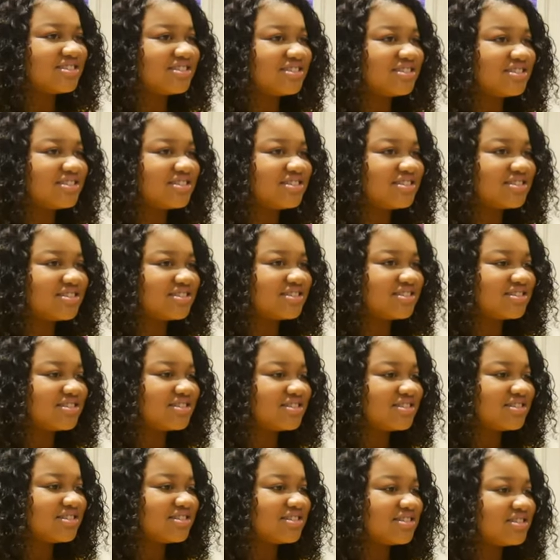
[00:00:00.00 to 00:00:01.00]

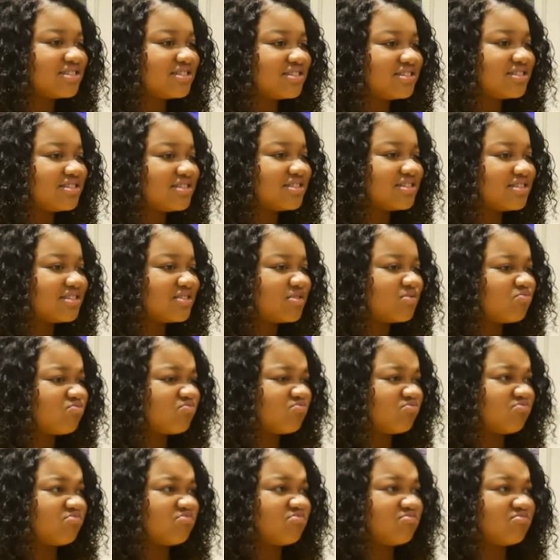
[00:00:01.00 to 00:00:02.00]

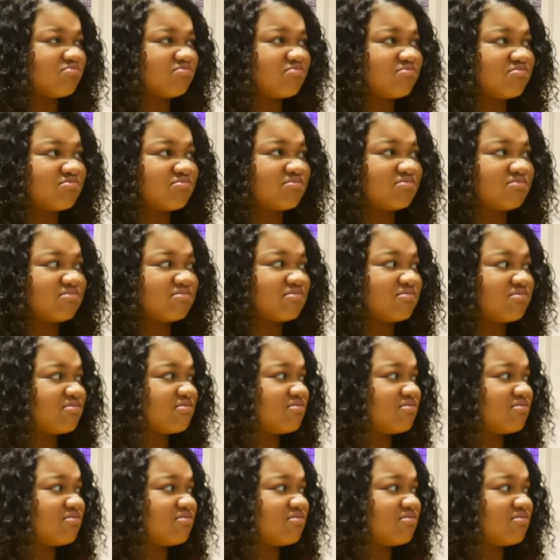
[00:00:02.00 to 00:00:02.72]
(not speaking)